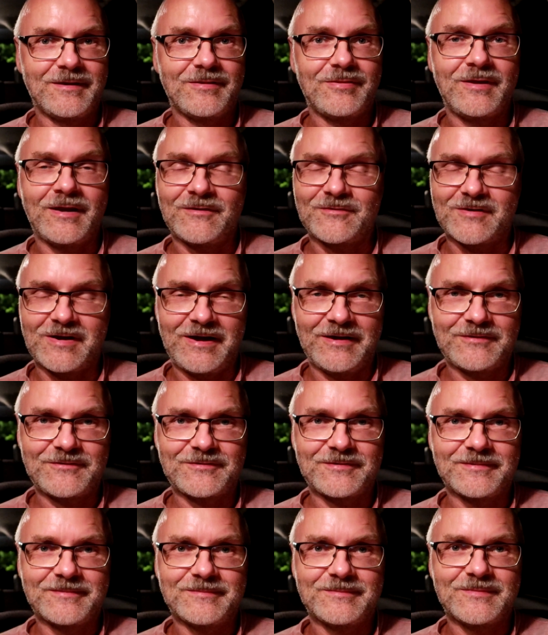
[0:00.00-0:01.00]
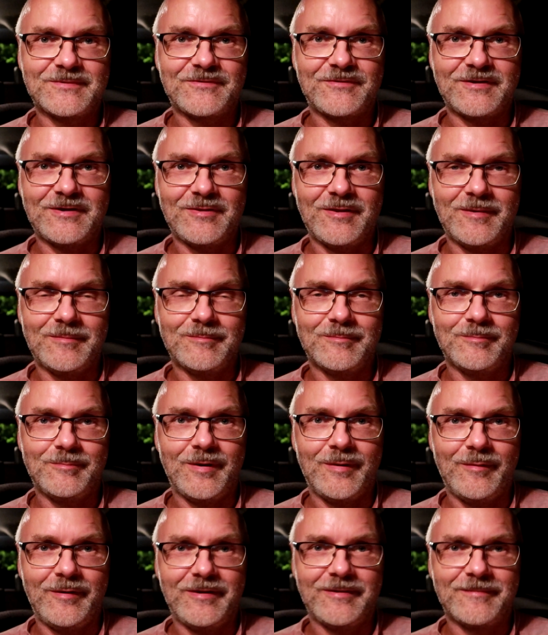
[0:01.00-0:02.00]
Thanks guys, see you then,
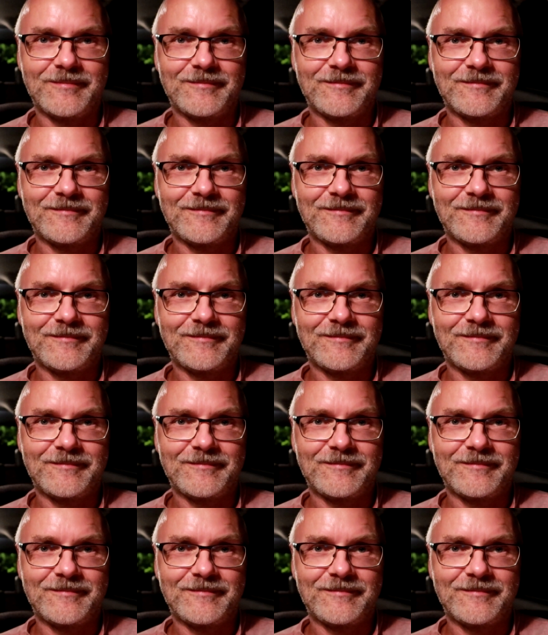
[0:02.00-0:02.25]
bye bye.